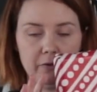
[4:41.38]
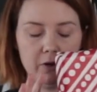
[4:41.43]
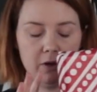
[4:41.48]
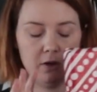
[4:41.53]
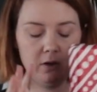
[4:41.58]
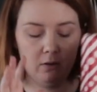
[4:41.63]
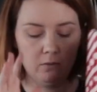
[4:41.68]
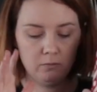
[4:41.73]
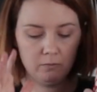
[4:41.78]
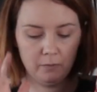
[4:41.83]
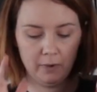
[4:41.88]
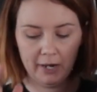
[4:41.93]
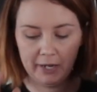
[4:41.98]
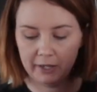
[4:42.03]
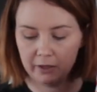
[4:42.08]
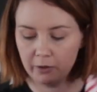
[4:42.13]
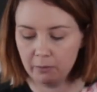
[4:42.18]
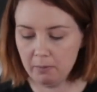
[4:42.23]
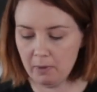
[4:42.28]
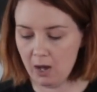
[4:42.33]
a
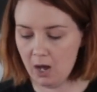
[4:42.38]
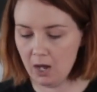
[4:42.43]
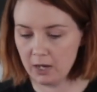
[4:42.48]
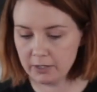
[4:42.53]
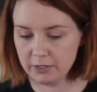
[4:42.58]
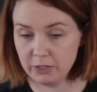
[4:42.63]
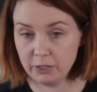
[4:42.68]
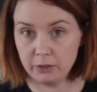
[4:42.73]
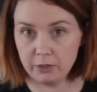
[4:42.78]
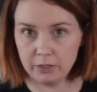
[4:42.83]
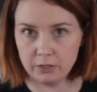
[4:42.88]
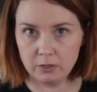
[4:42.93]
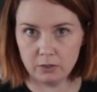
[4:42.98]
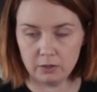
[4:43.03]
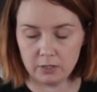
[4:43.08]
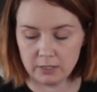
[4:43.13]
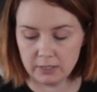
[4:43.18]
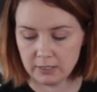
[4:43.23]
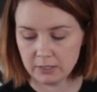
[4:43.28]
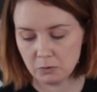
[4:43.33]
regular box, you could do
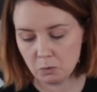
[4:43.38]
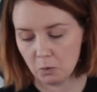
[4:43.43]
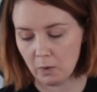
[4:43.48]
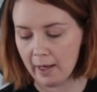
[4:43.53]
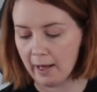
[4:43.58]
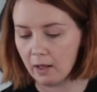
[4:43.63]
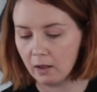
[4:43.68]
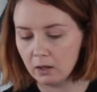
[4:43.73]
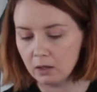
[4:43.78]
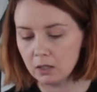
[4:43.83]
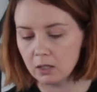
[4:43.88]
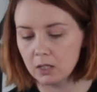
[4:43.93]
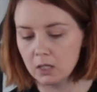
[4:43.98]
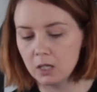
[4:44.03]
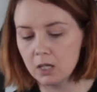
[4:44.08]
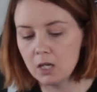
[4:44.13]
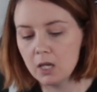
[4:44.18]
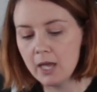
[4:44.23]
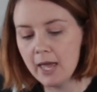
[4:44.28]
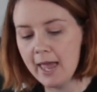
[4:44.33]
this as well.
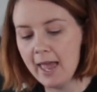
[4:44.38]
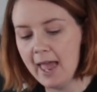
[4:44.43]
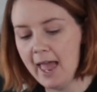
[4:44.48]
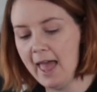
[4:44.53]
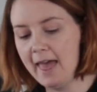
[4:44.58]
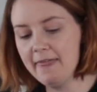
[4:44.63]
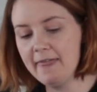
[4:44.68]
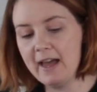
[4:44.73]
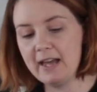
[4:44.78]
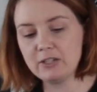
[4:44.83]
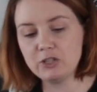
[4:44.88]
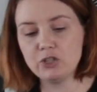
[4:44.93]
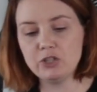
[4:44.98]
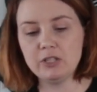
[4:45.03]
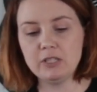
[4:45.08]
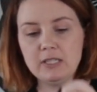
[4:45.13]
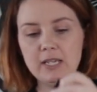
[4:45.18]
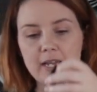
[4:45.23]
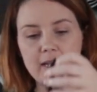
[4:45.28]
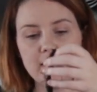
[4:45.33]
And that's
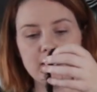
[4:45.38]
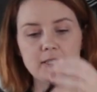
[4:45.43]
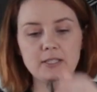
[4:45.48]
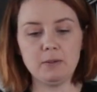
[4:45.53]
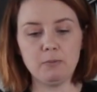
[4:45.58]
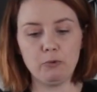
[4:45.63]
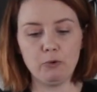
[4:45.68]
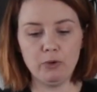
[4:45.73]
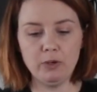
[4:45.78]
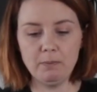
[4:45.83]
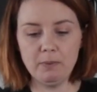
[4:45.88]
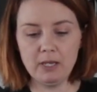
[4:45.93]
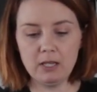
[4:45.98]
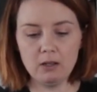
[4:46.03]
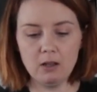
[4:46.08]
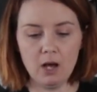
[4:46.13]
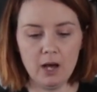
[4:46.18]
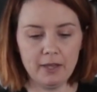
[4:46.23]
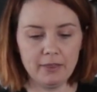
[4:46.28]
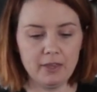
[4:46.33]
just taking some creepy
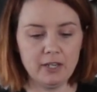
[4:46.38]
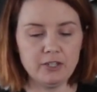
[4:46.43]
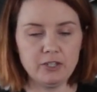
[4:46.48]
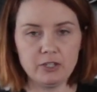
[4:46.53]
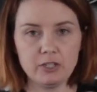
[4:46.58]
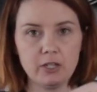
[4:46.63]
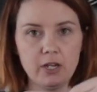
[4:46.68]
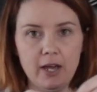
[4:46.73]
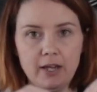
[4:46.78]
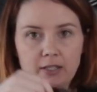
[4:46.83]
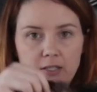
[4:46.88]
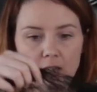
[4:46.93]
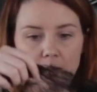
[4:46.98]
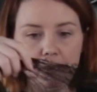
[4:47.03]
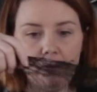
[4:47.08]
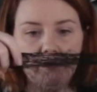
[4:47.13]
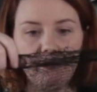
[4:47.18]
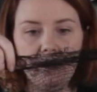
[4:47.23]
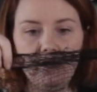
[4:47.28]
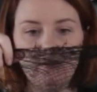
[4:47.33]
cloth. I just cut
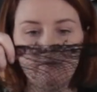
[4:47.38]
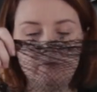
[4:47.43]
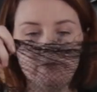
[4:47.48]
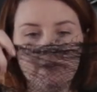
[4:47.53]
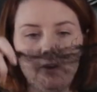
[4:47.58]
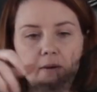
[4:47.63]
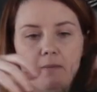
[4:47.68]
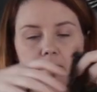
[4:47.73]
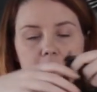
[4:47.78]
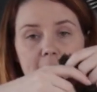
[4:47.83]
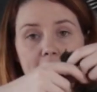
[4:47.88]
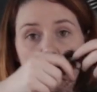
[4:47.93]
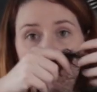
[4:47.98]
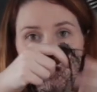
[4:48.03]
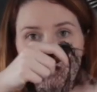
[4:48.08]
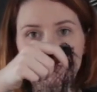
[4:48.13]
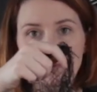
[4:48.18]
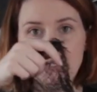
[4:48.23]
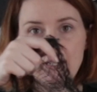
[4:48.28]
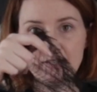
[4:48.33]
some of it from my
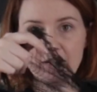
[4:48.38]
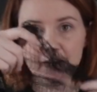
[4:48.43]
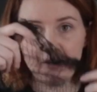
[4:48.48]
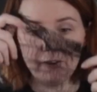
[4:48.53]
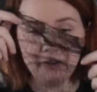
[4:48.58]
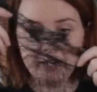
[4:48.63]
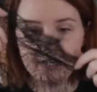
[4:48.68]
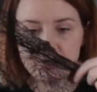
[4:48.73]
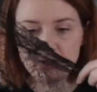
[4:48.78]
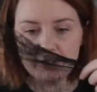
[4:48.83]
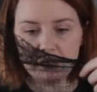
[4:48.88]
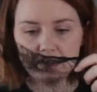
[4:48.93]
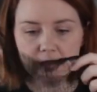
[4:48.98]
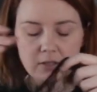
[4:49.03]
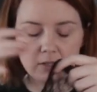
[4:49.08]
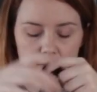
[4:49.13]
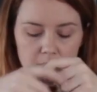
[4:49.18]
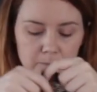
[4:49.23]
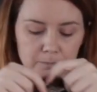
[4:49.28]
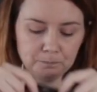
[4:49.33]
Halloween
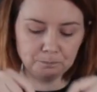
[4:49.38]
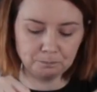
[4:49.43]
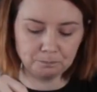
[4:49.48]
decorations.